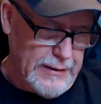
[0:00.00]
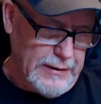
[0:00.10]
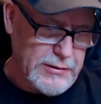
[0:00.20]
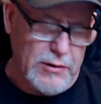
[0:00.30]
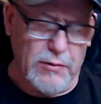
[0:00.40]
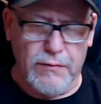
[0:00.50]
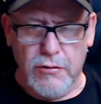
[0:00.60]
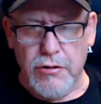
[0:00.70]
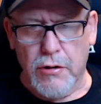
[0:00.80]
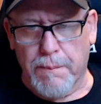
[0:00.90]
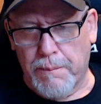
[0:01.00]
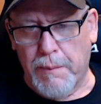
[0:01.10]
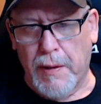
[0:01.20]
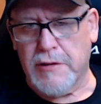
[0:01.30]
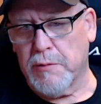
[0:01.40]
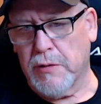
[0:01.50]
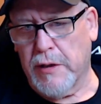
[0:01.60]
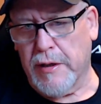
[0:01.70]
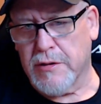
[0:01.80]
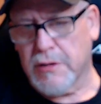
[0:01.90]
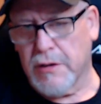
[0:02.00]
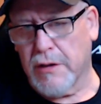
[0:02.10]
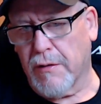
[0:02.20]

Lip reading: so those are possible hits, you know,